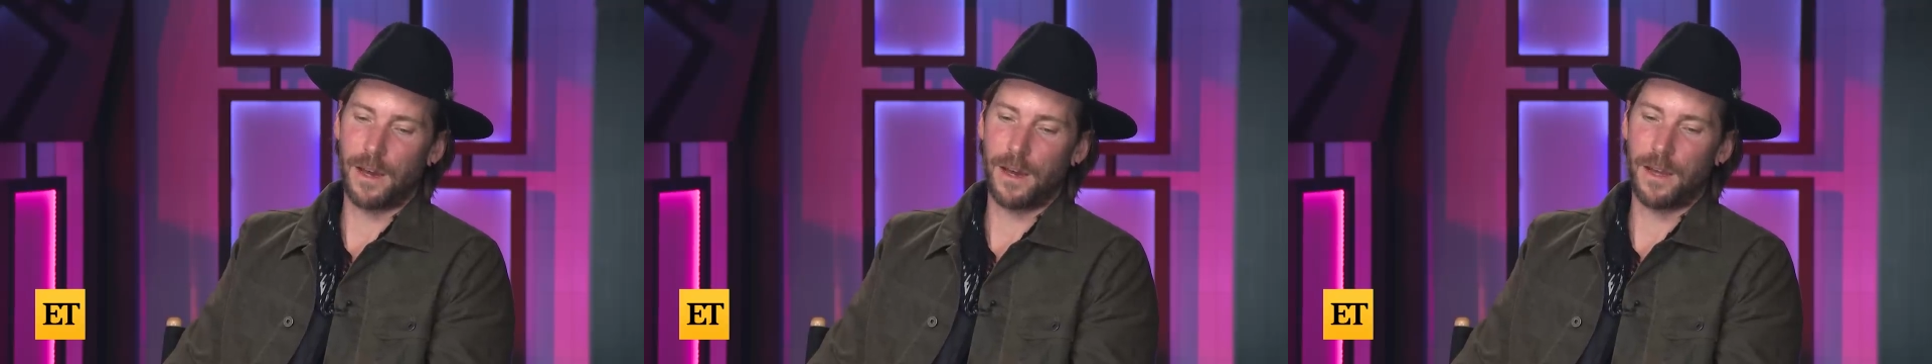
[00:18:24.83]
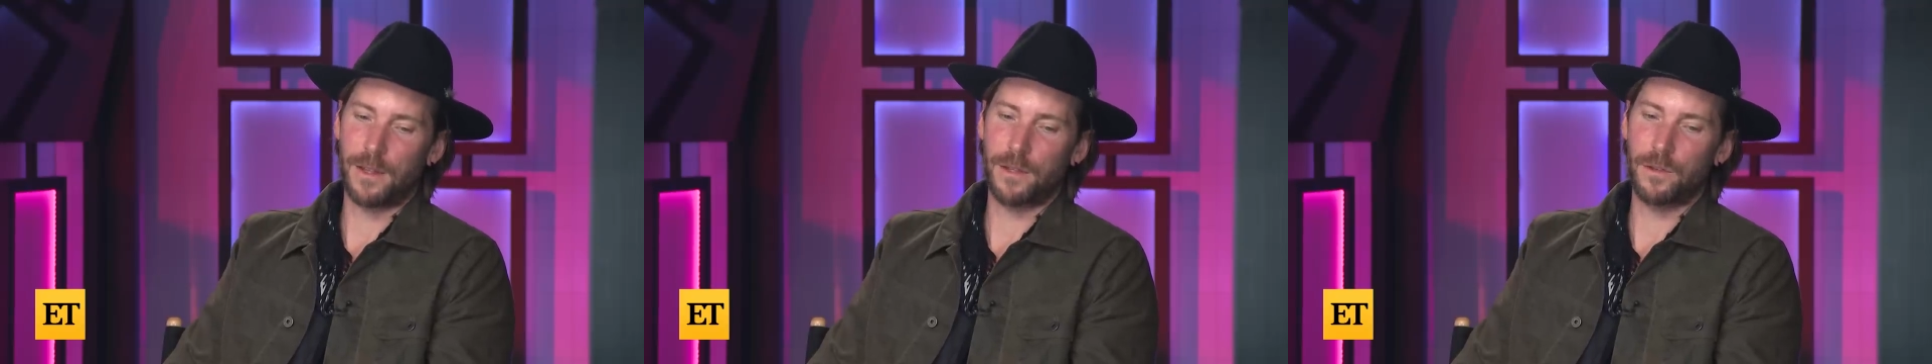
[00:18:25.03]

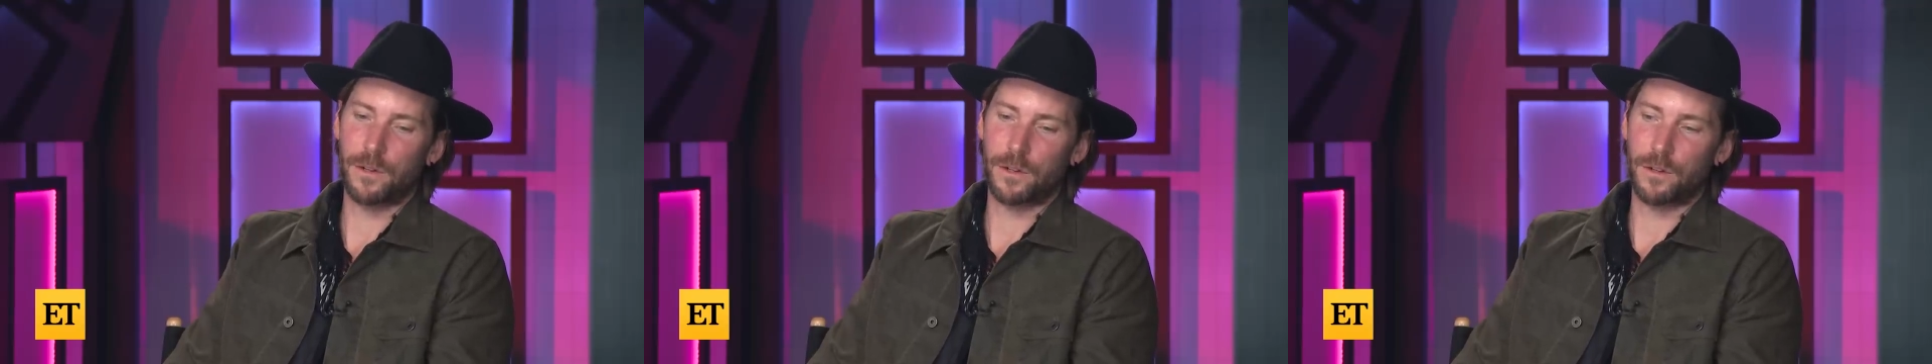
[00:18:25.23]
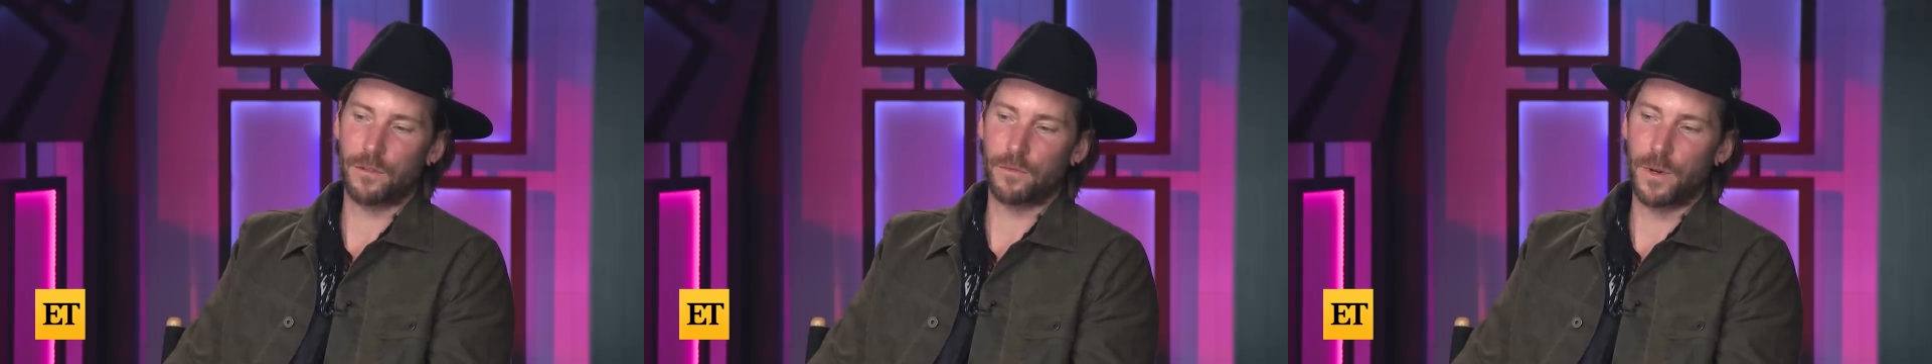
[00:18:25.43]
I
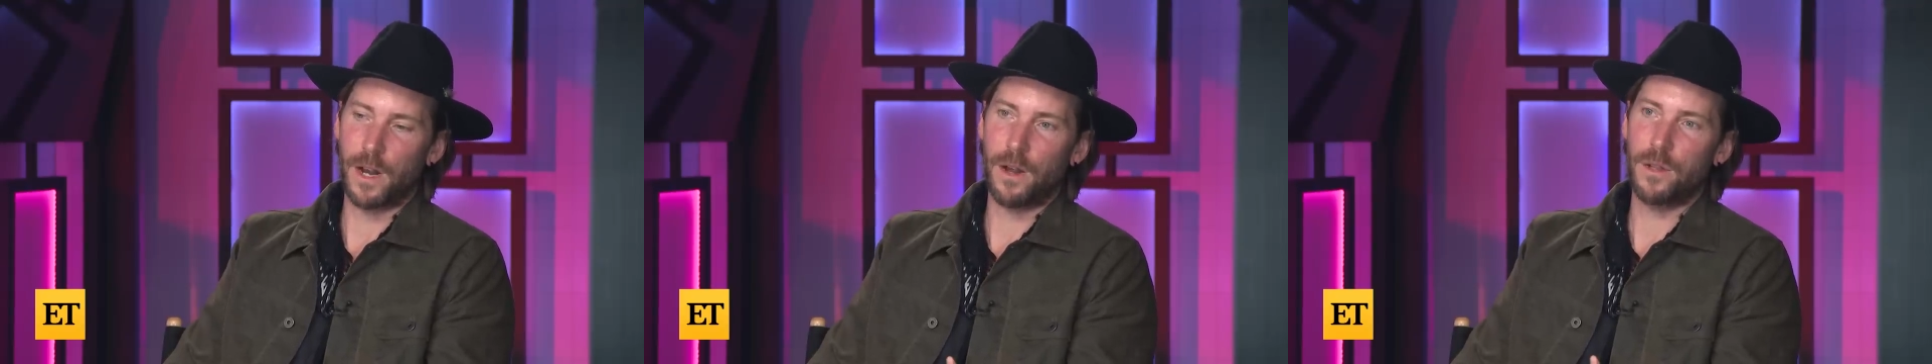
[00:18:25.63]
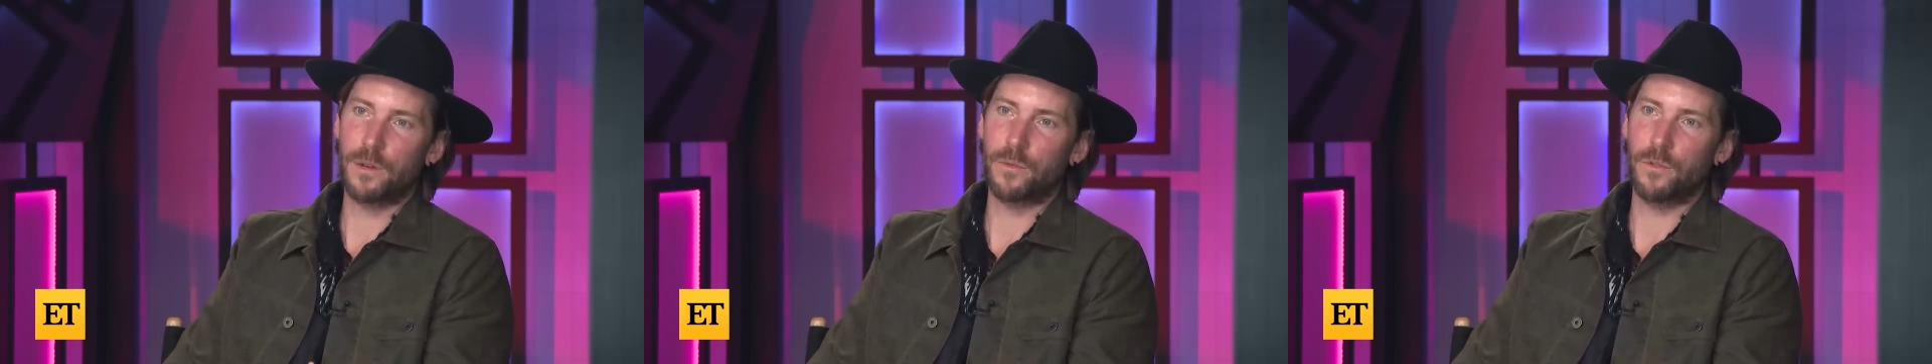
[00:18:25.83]
look
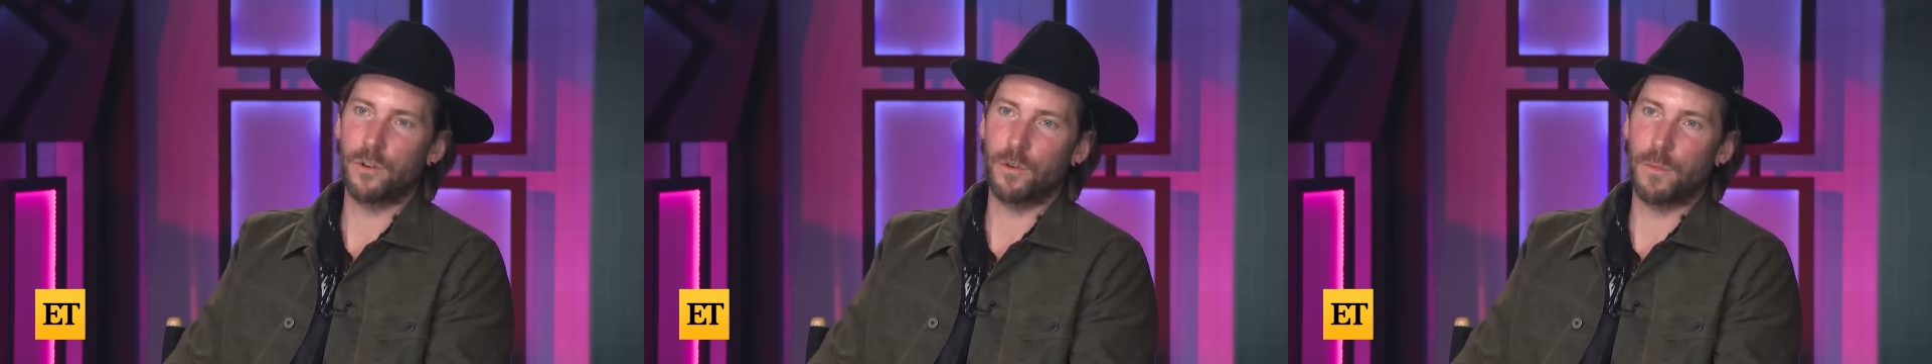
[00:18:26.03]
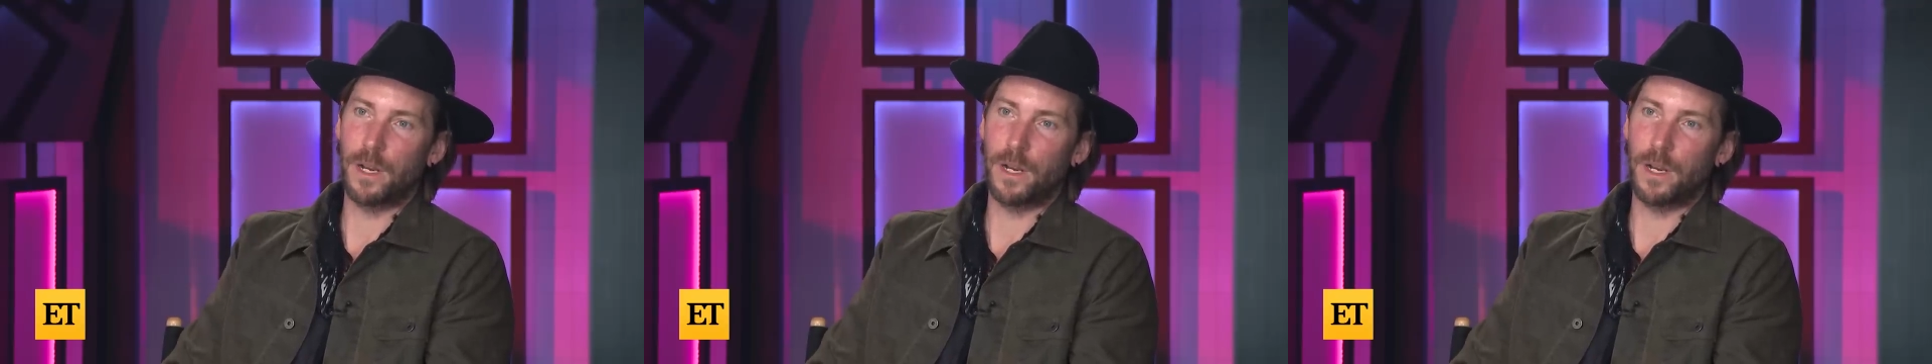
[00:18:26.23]
around the room,